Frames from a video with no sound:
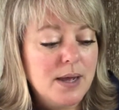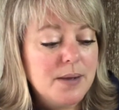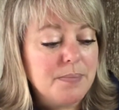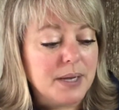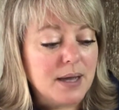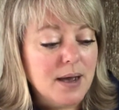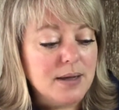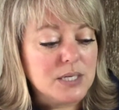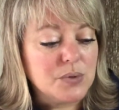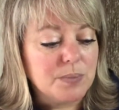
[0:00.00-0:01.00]

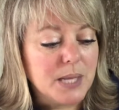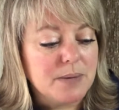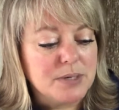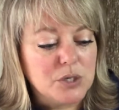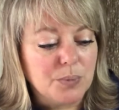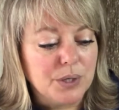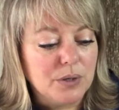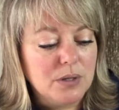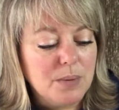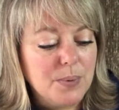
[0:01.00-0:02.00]
Because, replied Mr.
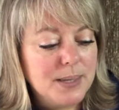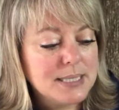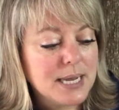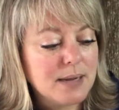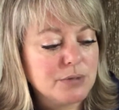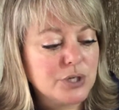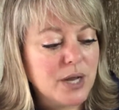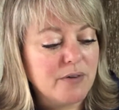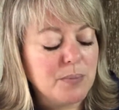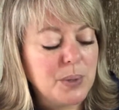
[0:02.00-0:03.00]
Brickle, a boys' camp should
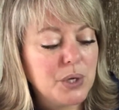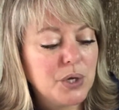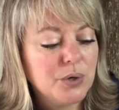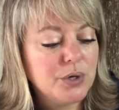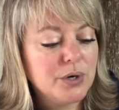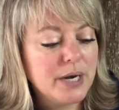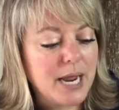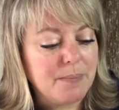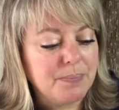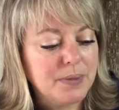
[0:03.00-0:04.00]
have a peculiar
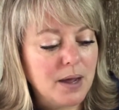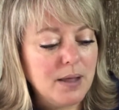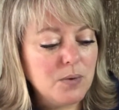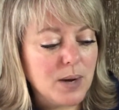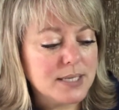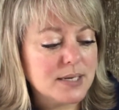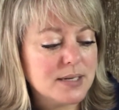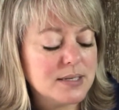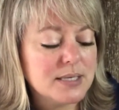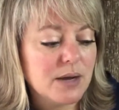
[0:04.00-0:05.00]
name. Otherwise it
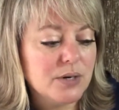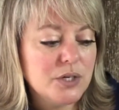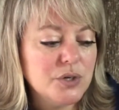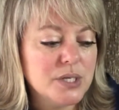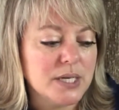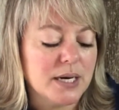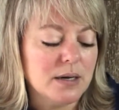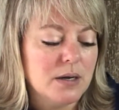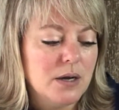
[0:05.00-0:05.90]
doesn't sound interesting.